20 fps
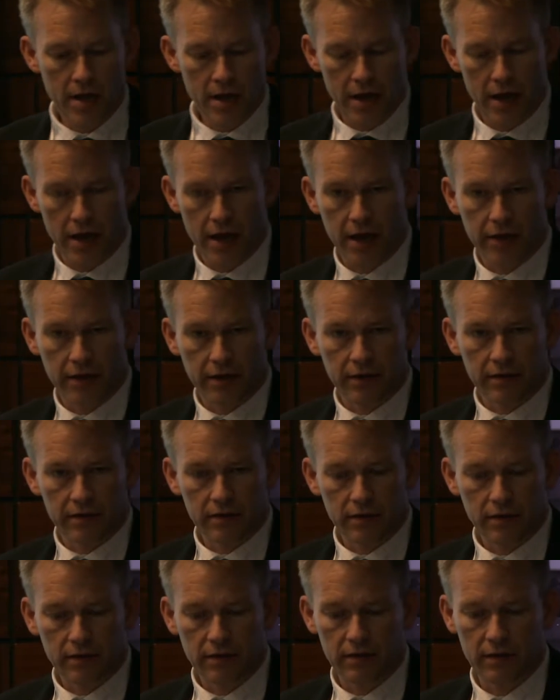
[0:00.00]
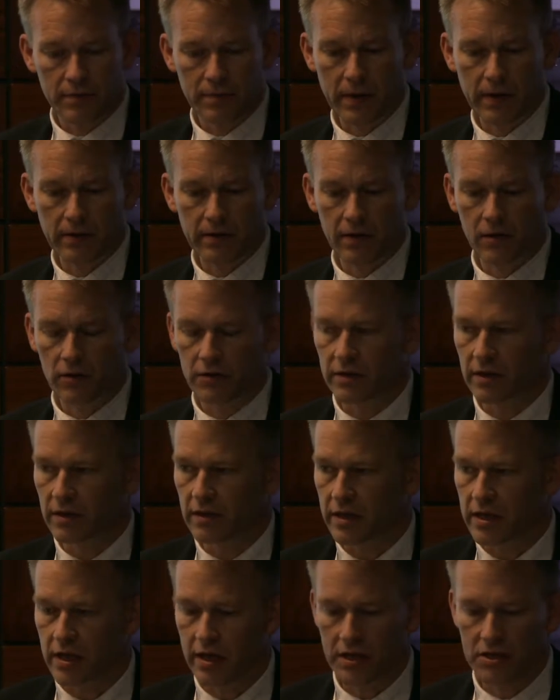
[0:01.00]
and depending on the
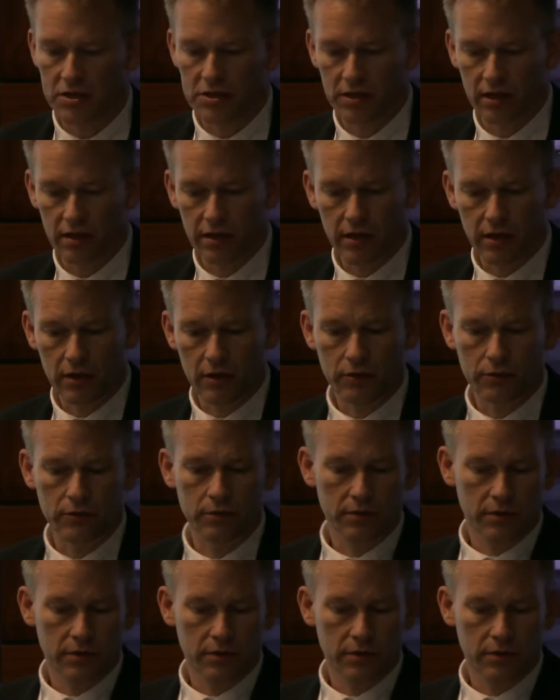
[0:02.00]
indication, they go